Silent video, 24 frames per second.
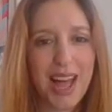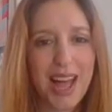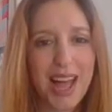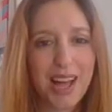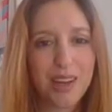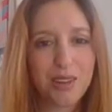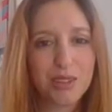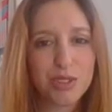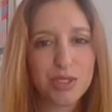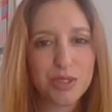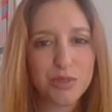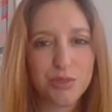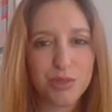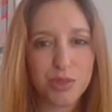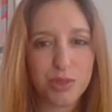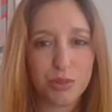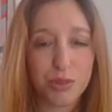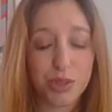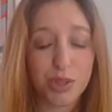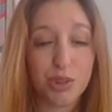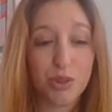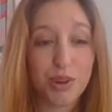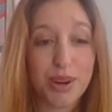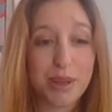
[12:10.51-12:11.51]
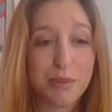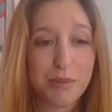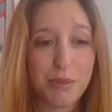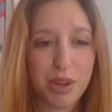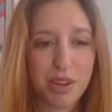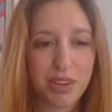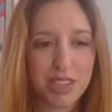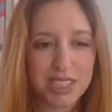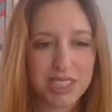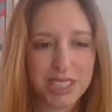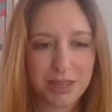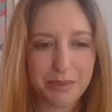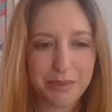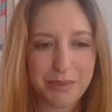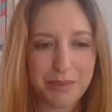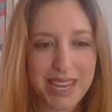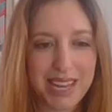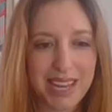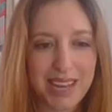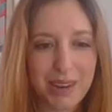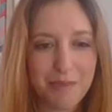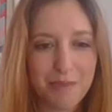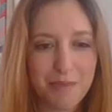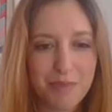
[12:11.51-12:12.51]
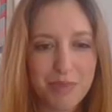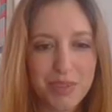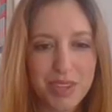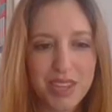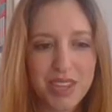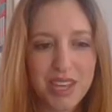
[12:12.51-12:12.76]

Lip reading: how to form a great marketing plan.